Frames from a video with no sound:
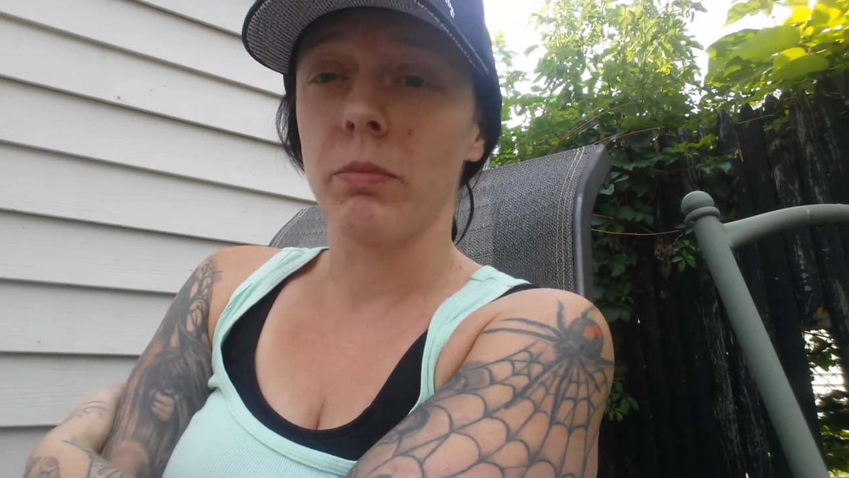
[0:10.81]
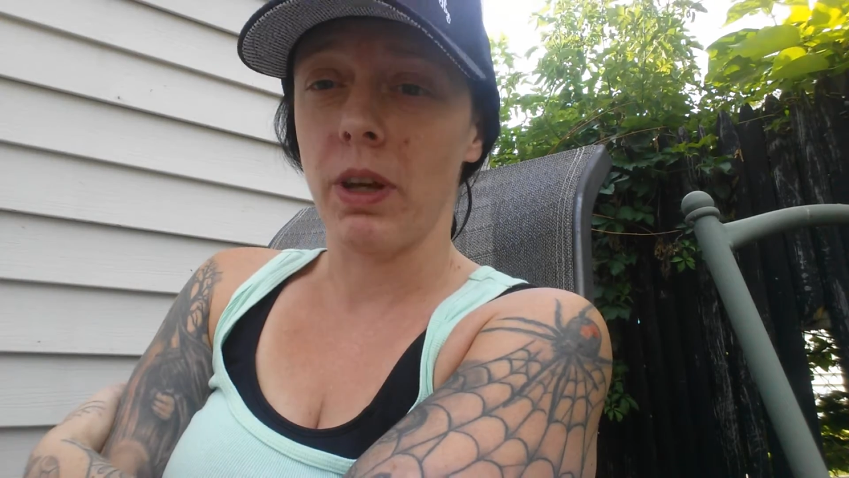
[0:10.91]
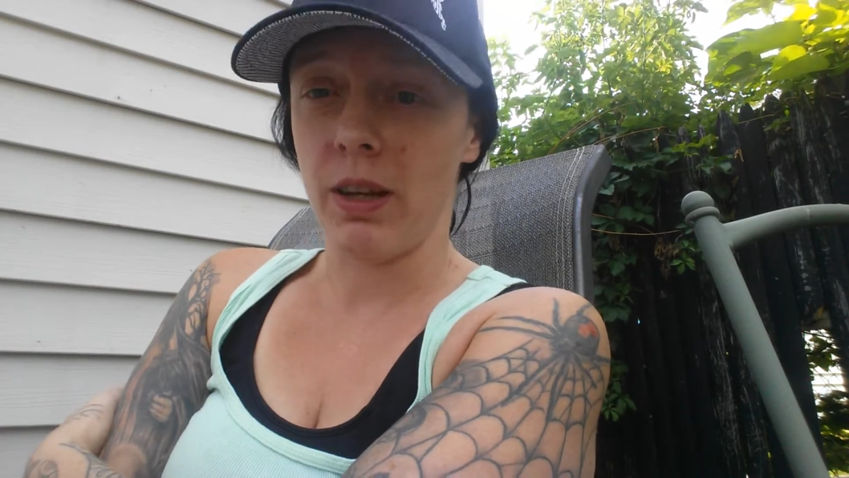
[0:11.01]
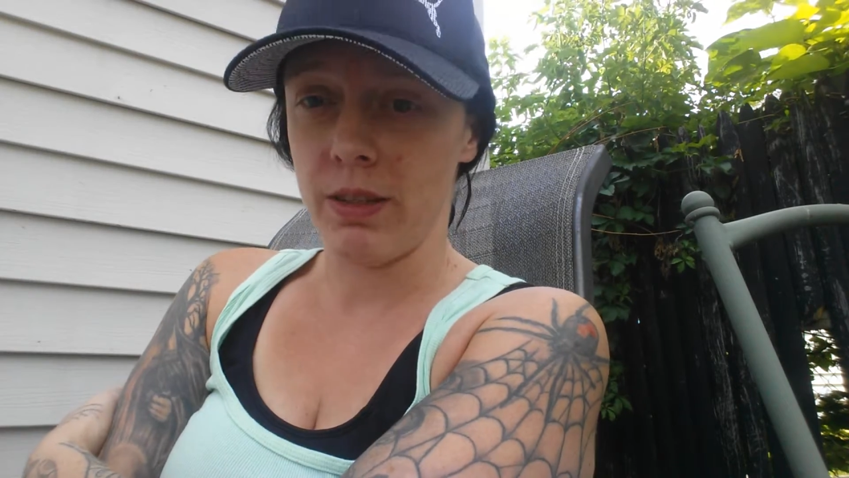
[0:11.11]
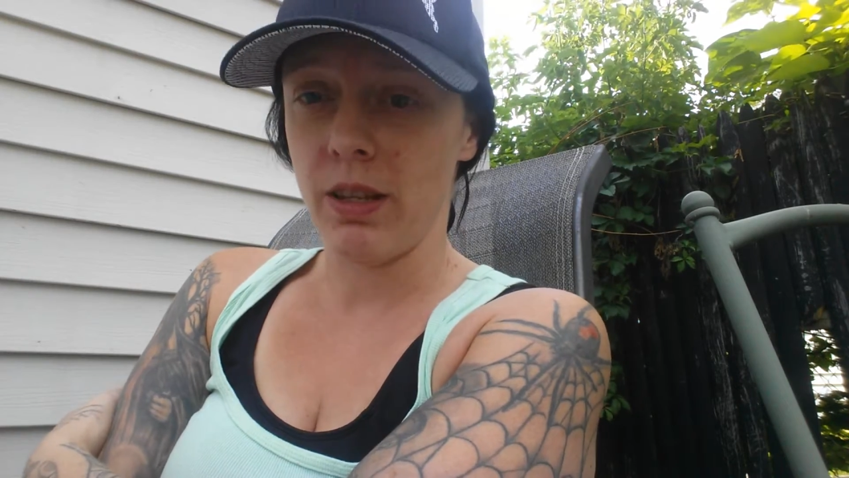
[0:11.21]

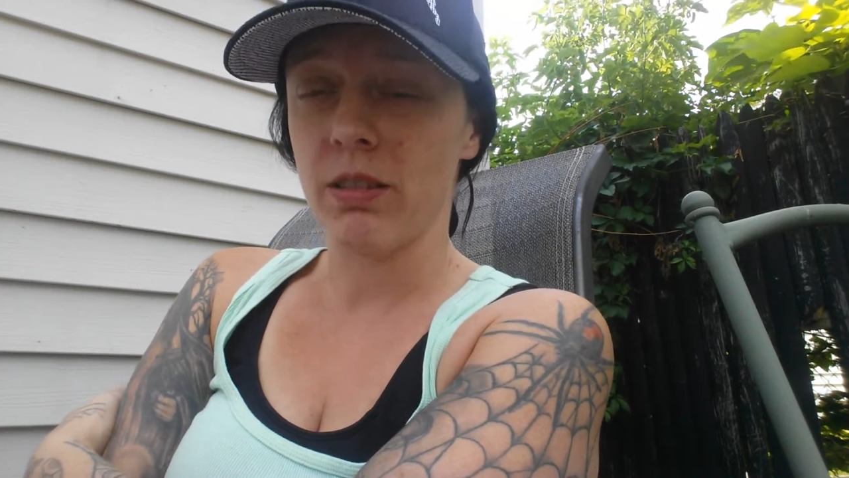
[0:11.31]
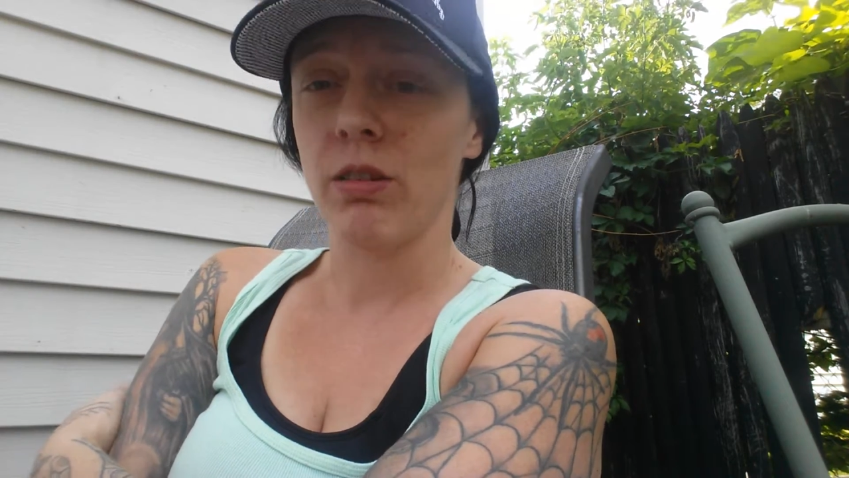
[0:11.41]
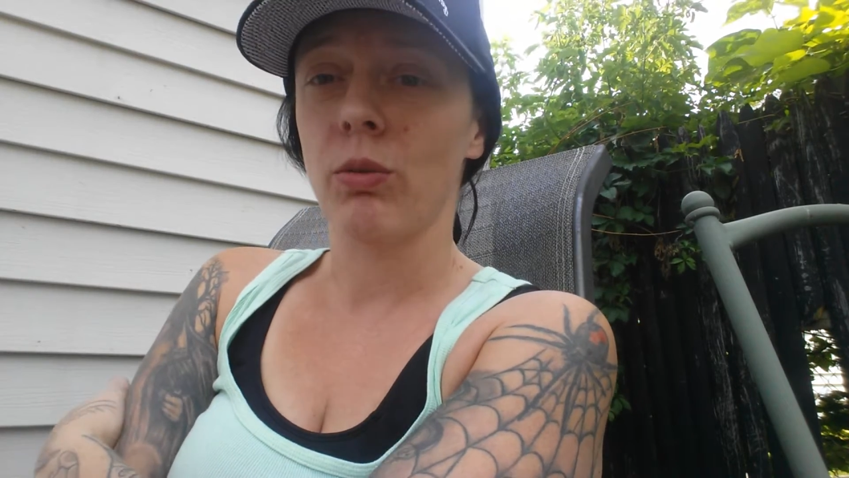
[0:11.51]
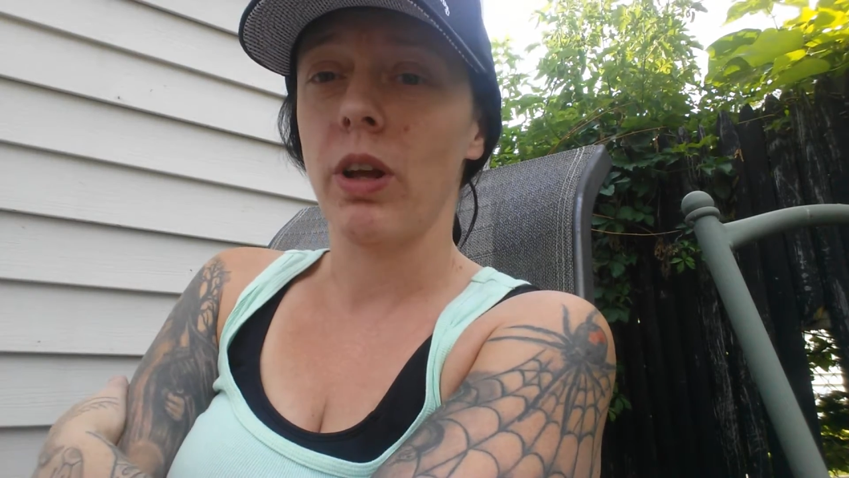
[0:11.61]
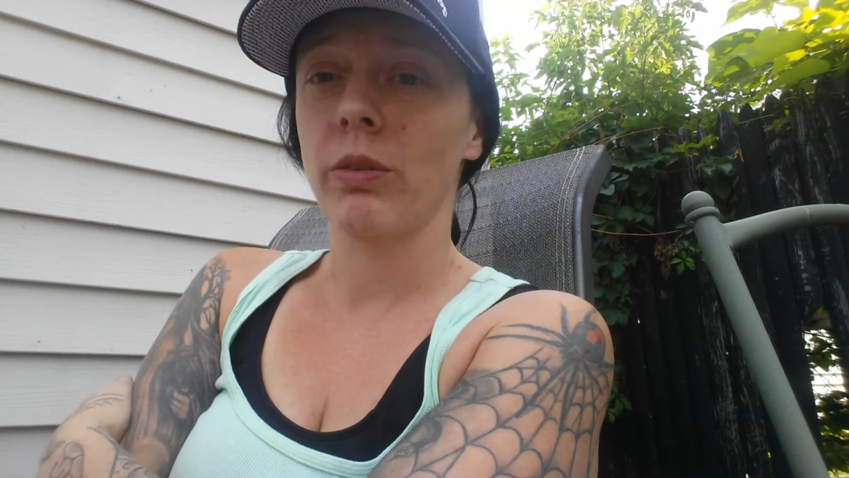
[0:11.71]
because they
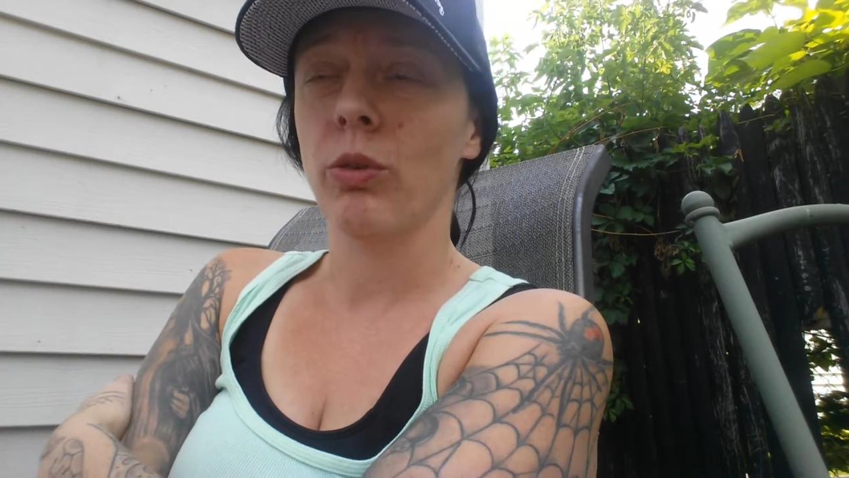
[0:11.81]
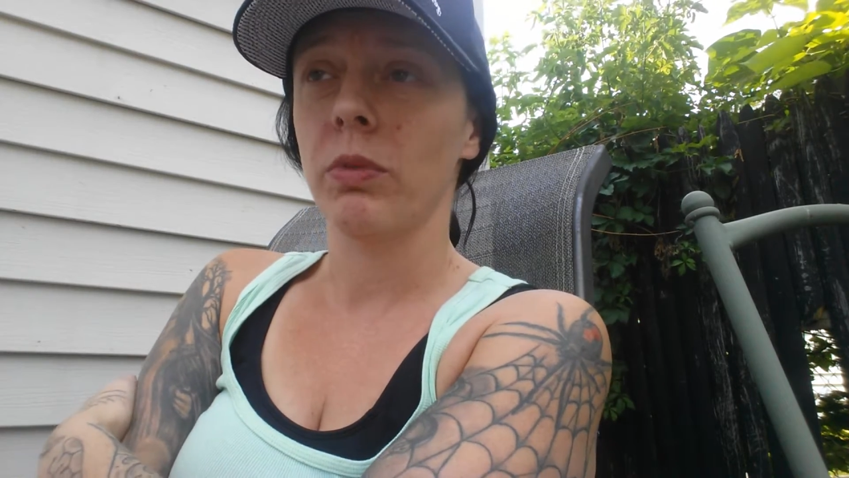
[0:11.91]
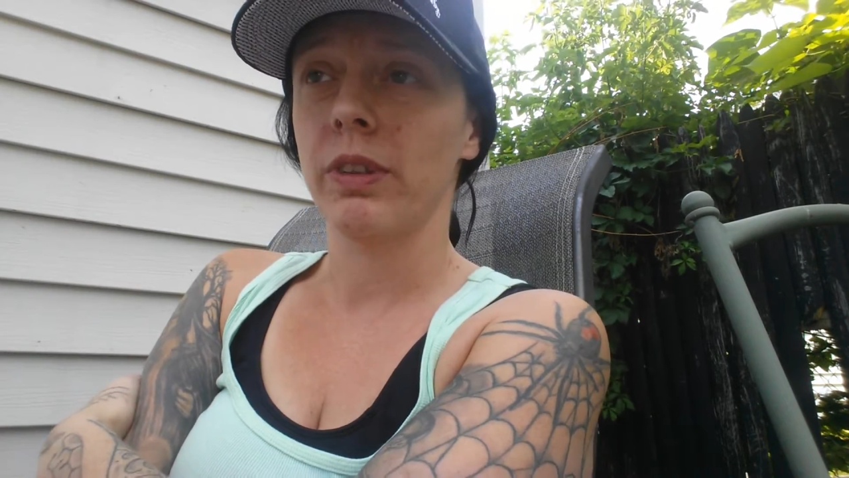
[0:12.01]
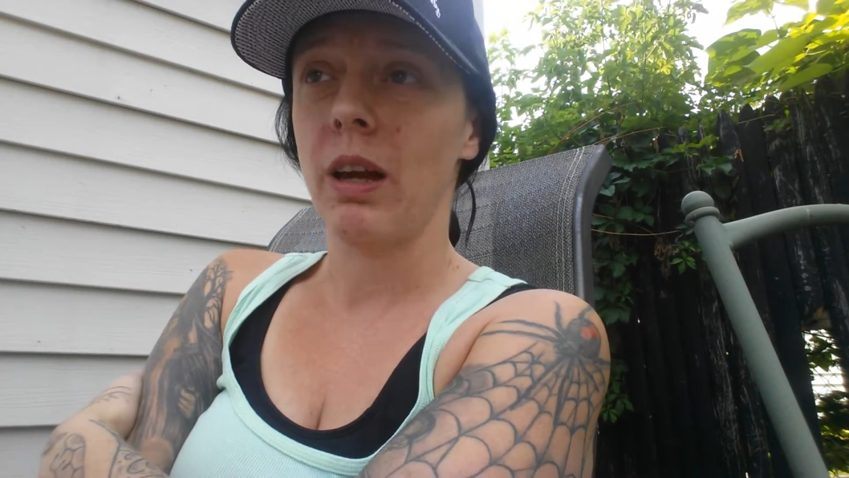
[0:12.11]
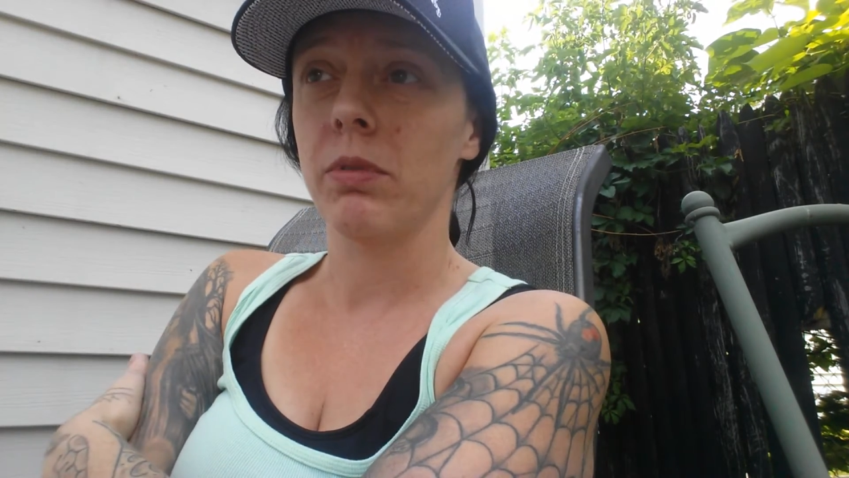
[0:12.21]
slow down your
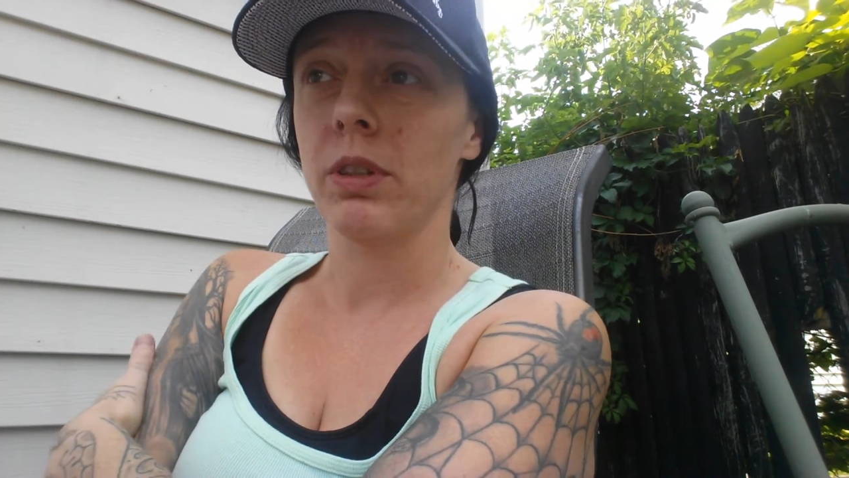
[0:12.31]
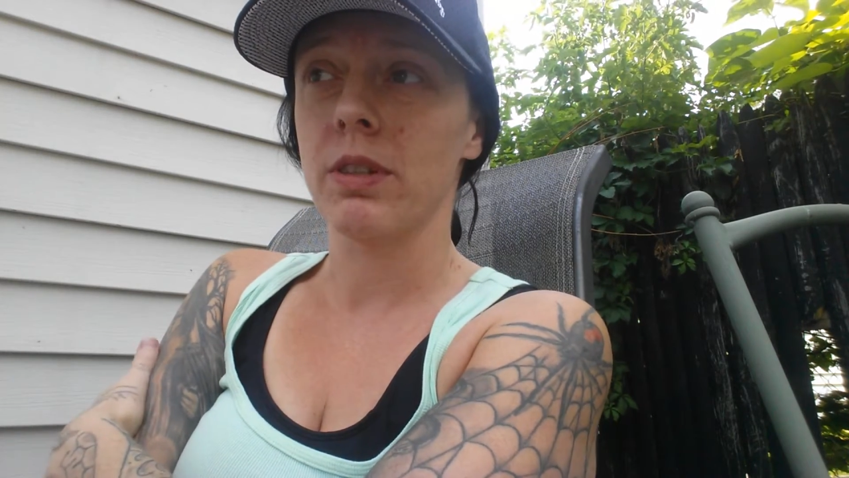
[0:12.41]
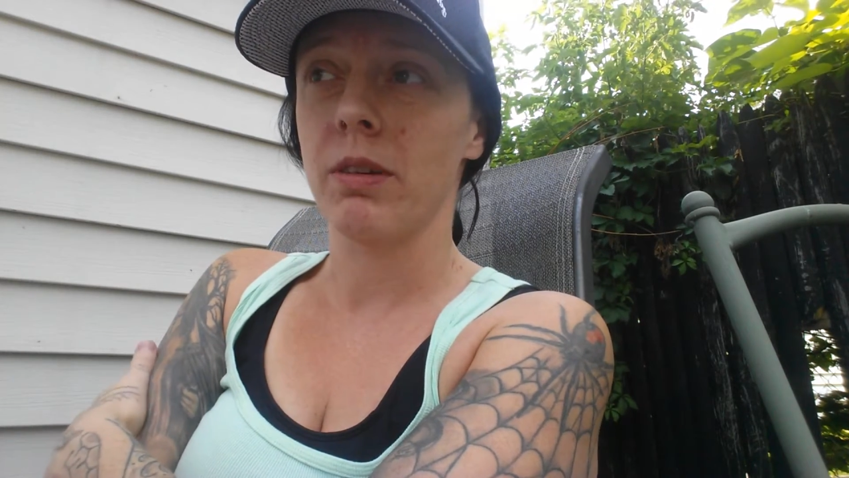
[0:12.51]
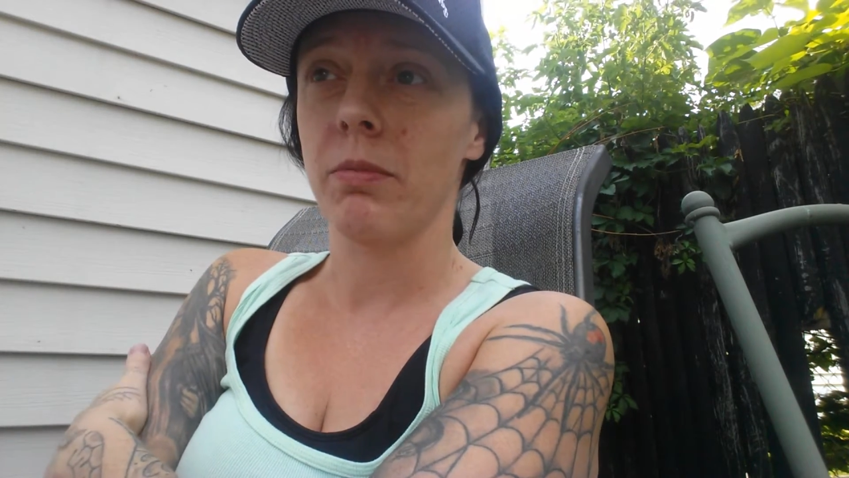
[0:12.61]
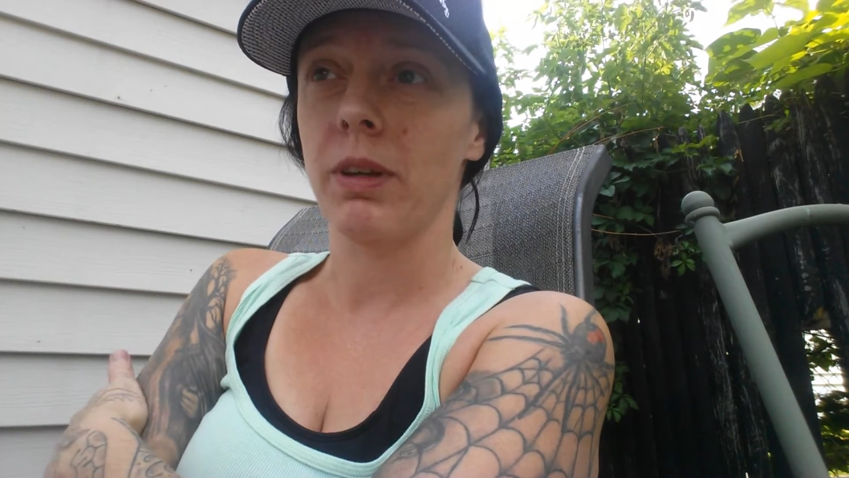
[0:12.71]

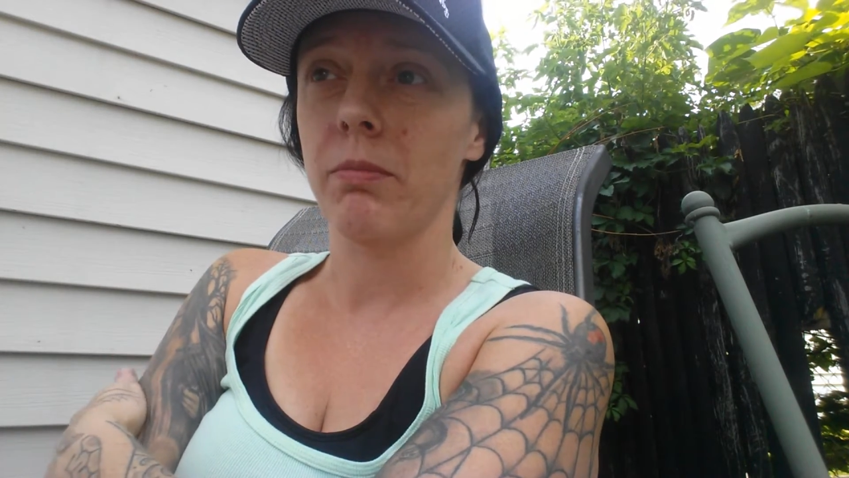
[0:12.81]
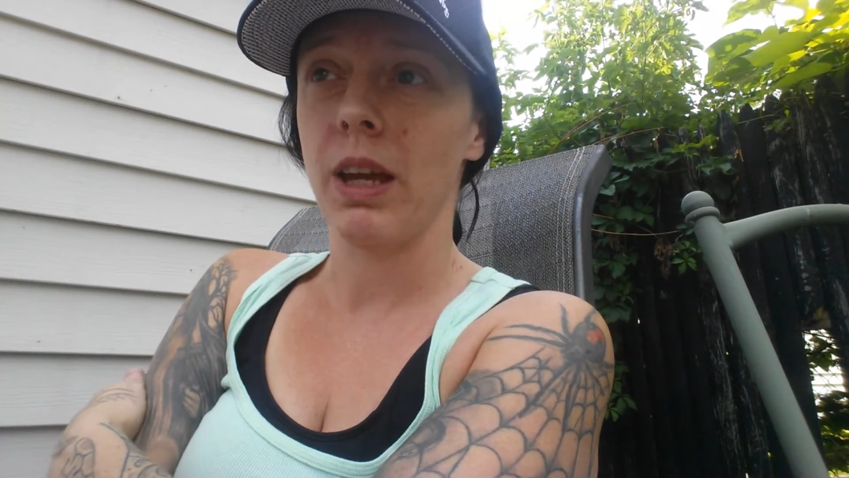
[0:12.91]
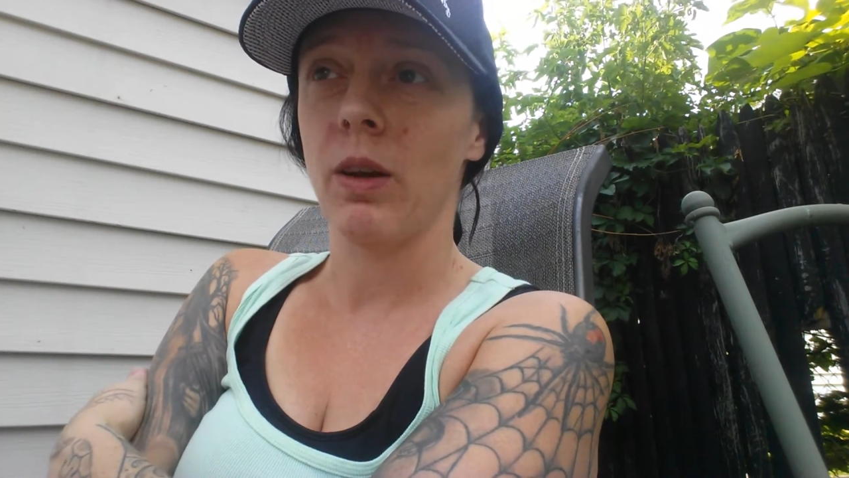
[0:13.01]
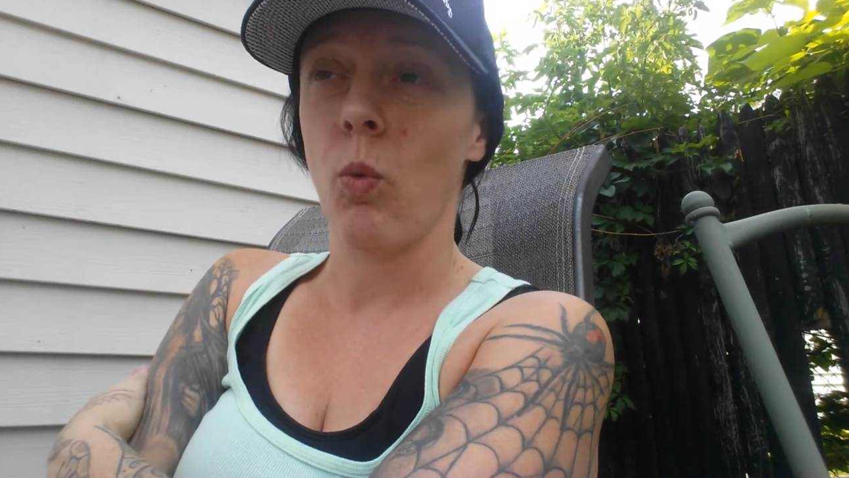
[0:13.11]
metabolism and make